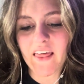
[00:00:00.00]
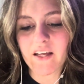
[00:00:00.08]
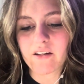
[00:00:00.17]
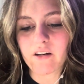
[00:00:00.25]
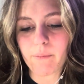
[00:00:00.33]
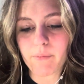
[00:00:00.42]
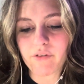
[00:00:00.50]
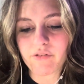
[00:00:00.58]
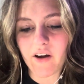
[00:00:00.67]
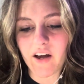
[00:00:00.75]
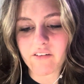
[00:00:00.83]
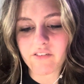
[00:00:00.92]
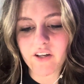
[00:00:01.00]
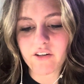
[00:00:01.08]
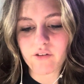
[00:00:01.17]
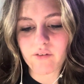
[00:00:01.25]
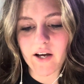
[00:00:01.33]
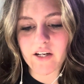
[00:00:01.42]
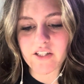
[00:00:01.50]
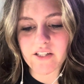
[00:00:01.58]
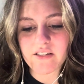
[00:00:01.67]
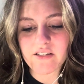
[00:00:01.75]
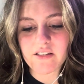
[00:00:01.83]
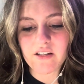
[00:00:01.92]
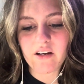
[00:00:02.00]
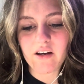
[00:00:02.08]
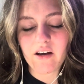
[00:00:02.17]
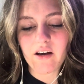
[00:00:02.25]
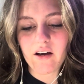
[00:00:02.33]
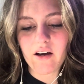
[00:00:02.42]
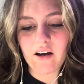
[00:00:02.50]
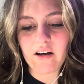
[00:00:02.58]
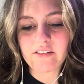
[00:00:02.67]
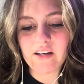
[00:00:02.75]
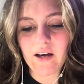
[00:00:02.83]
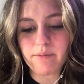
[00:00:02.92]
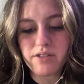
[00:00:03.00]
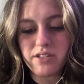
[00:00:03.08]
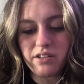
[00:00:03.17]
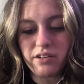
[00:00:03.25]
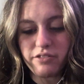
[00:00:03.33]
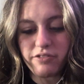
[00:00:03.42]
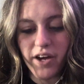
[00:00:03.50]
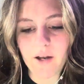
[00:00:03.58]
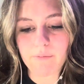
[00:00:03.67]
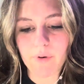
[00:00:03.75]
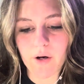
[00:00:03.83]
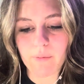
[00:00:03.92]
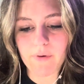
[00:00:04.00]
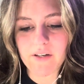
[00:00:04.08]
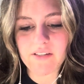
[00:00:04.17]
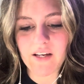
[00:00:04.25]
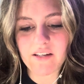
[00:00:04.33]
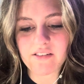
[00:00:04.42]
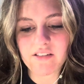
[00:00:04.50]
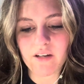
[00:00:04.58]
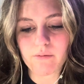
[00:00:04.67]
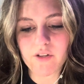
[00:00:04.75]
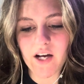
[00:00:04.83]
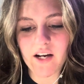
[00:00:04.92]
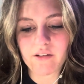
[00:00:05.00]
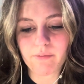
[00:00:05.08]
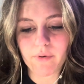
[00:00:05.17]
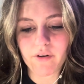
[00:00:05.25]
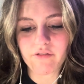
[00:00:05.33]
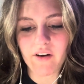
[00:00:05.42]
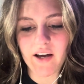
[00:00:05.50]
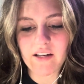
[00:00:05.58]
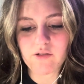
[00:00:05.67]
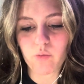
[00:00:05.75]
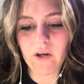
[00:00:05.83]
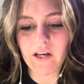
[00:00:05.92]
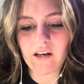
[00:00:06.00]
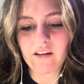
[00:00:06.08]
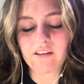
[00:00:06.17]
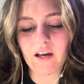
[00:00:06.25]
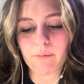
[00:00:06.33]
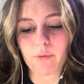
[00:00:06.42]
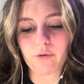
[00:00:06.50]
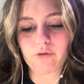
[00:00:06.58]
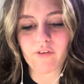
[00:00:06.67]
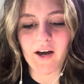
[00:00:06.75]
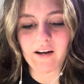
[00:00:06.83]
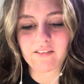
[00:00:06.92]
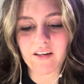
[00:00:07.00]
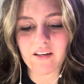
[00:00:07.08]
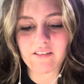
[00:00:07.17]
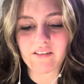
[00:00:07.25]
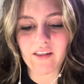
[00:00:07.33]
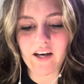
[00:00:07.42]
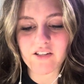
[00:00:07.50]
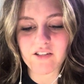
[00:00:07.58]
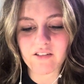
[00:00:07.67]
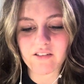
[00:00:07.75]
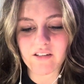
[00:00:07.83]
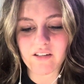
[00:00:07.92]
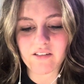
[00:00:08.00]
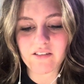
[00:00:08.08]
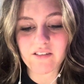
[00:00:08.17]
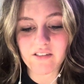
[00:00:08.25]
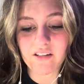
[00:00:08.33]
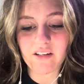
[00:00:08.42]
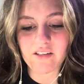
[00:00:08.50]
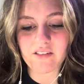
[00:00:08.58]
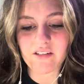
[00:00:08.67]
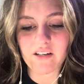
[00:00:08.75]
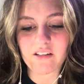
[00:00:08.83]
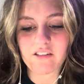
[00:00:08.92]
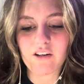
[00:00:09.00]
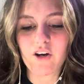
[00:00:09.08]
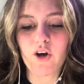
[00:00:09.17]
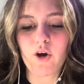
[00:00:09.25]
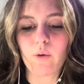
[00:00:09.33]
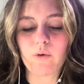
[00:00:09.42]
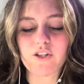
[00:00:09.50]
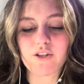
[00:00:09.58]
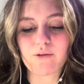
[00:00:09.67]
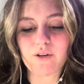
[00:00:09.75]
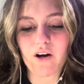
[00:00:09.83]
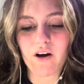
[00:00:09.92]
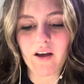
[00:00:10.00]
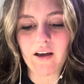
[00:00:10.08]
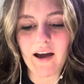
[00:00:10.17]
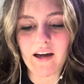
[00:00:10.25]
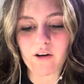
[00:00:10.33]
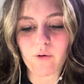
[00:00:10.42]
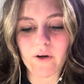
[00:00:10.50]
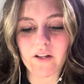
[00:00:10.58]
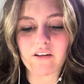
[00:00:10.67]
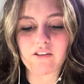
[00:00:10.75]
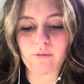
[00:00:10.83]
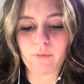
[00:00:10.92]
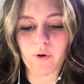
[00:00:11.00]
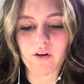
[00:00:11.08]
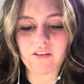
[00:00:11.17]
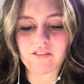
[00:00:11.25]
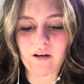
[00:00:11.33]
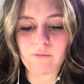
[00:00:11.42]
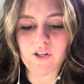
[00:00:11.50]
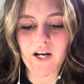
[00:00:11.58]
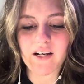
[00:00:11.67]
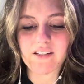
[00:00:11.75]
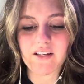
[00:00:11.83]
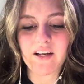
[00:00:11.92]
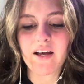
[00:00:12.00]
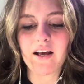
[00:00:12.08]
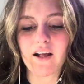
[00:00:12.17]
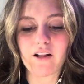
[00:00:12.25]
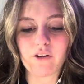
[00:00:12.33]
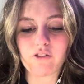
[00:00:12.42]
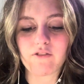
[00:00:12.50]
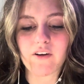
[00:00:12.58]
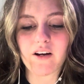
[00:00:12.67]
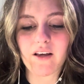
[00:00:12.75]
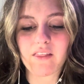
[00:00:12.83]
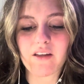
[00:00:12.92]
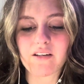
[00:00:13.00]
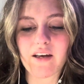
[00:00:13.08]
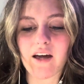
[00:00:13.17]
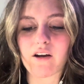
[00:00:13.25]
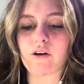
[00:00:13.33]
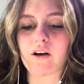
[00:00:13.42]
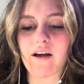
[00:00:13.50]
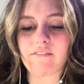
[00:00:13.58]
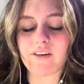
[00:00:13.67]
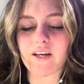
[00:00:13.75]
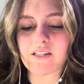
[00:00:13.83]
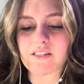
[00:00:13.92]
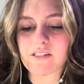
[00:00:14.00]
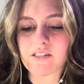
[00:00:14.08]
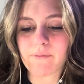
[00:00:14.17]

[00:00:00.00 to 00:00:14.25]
Number 5. Indirections. Attempts to define purpose and subject, provides weak examples, facts, and/statistics which do not adequately support the subject. Includes very thin data or evidence.